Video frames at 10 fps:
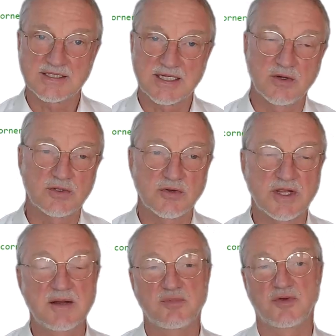go to
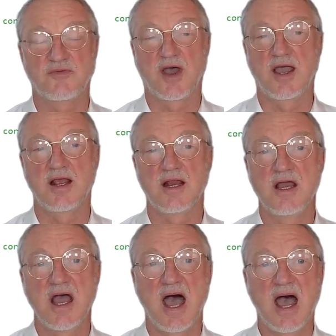the input file.
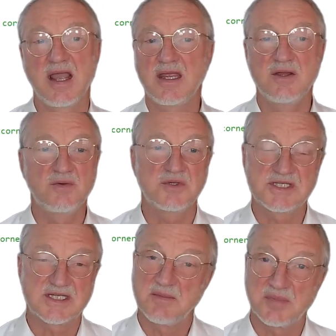I use
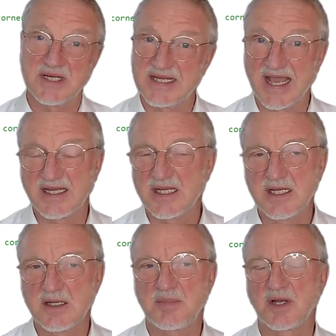Simple
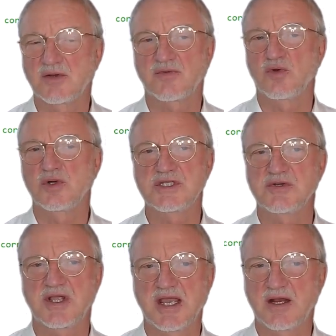Teddy, but of course you
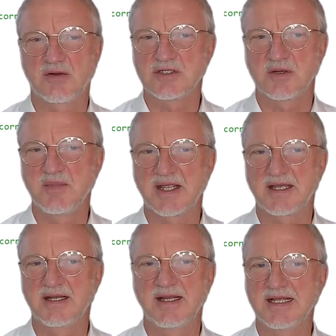can also make
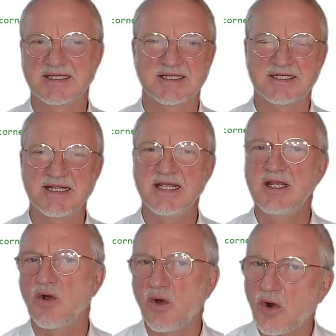it an SSD
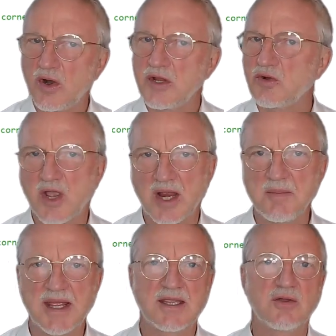or you can
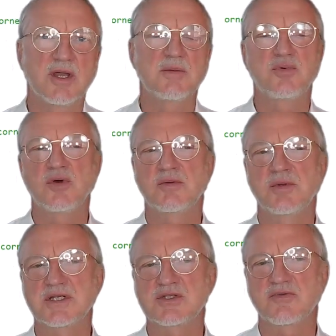make your input
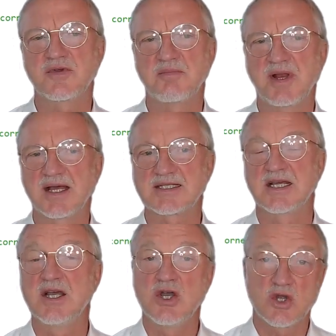with SOFiPLUS
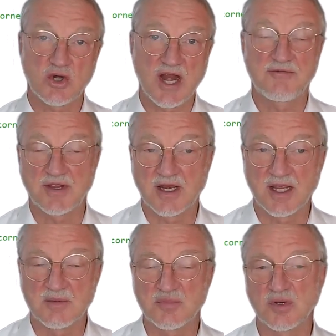graphical
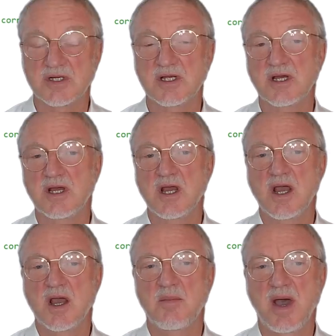input.
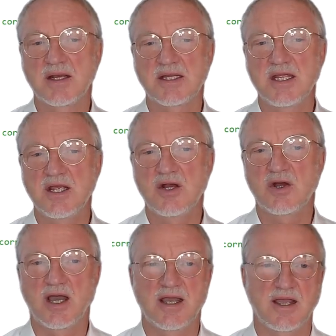But here
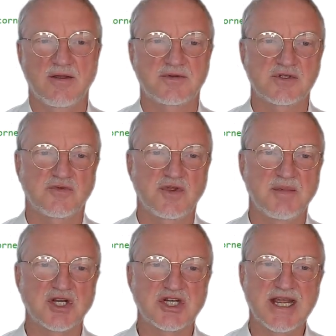I have Sophie
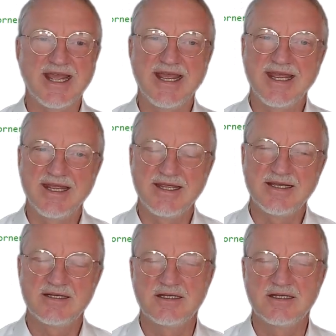Mesh A